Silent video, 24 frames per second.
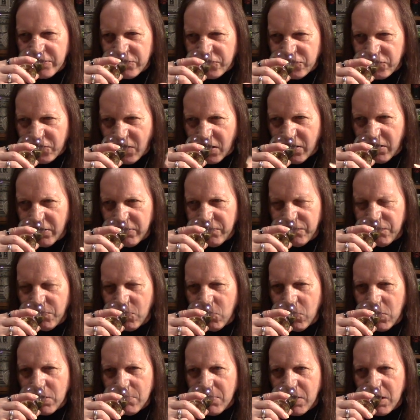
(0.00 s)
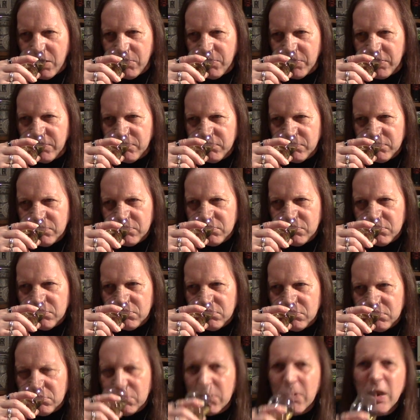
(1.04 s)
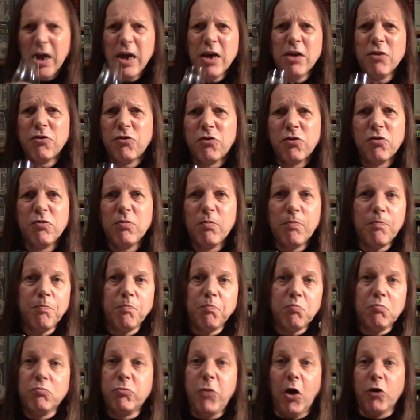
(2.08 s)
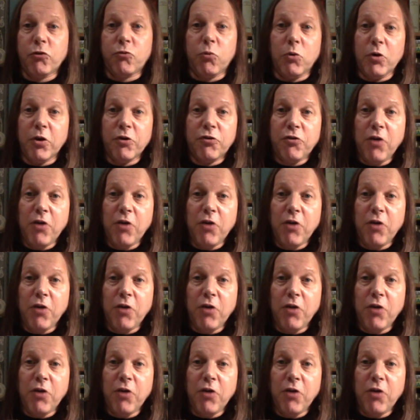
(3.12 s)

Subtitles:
aside for one moment, it's does what it